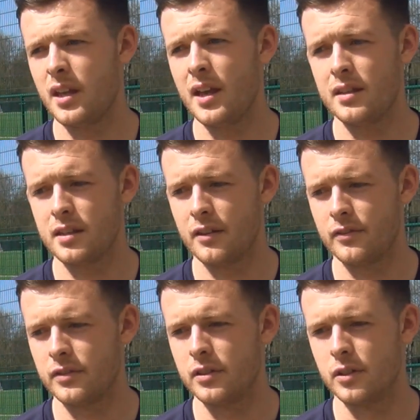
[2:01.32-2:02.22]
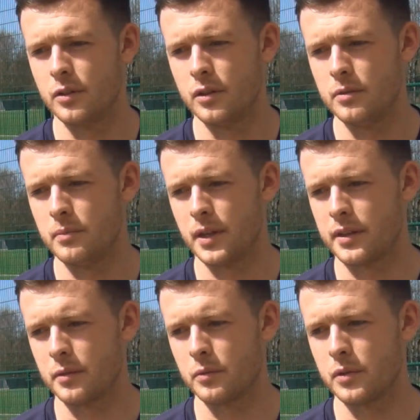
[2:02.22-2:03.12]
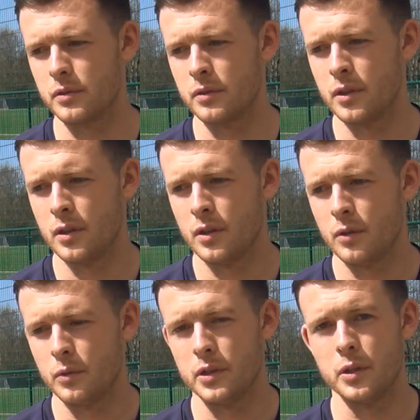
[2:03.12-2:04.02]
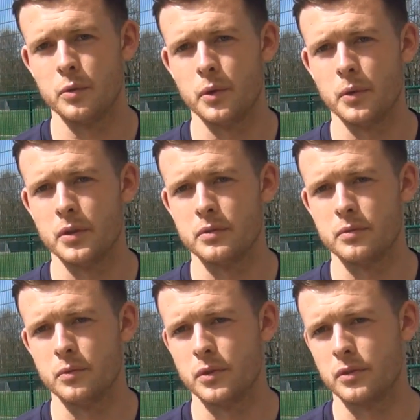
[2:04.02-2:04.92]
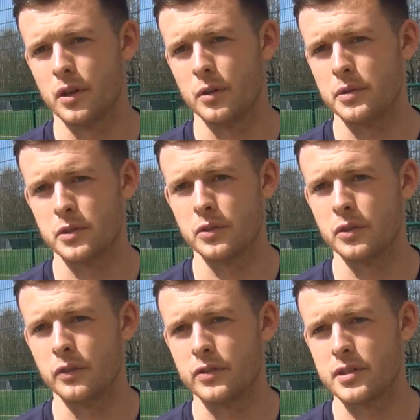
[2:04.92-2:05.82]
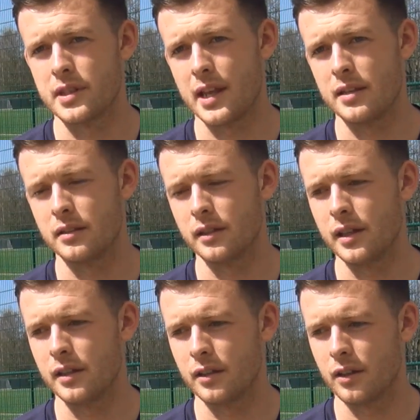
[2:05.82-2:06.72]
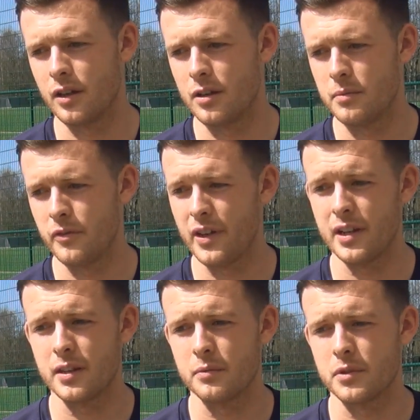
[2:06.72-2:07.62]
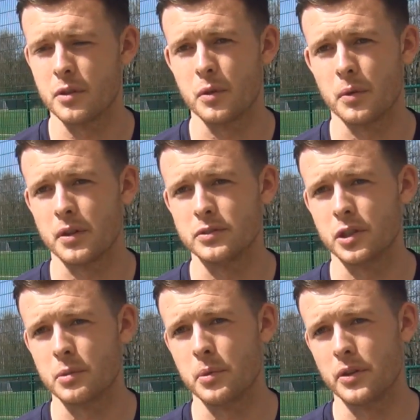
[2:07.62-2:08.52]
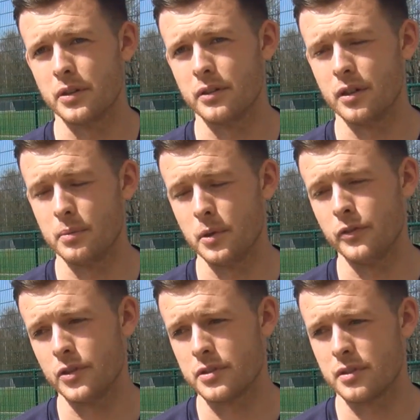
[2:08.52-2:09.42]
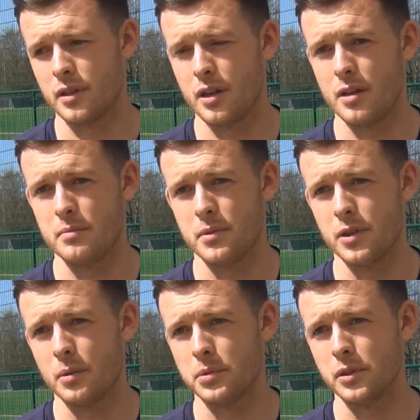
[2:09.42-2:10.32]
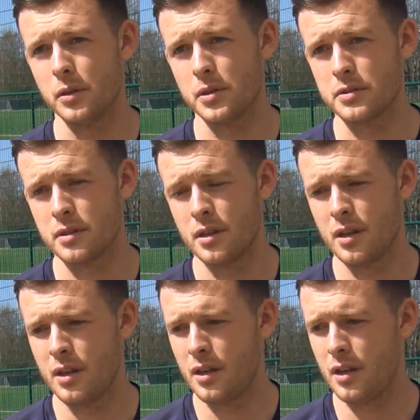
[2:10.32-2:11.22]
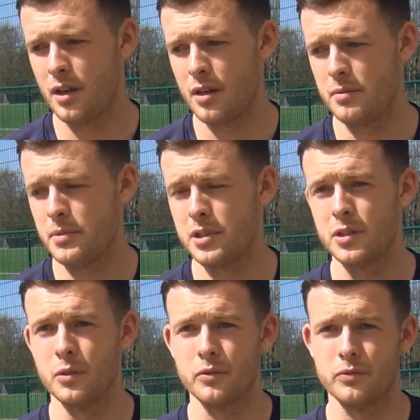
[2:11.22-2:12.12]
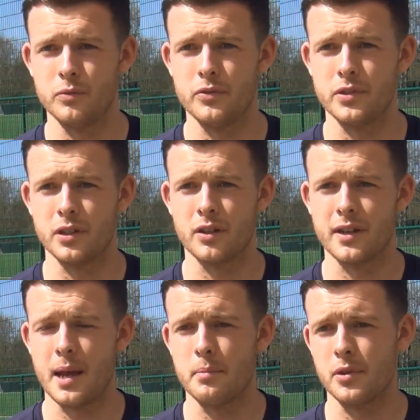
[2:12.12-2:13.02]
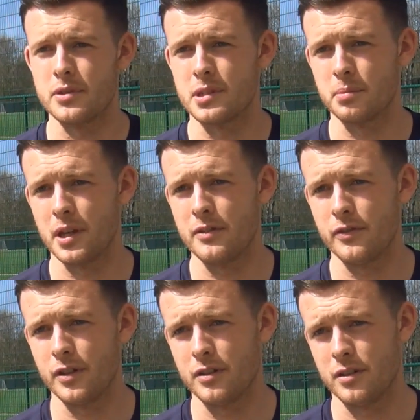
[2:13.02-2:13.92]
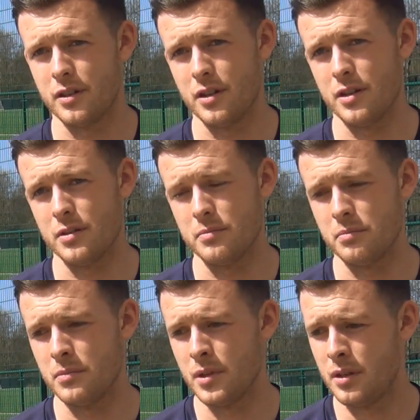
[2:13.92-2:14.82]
Yeah, definitely. You know, um, I think we we knew we were we were always good enough to stay in the league. Um, if anything, you know, we want to look above the, above us um, and not below us. Um, and you know, we've still got nine points to play for. Um,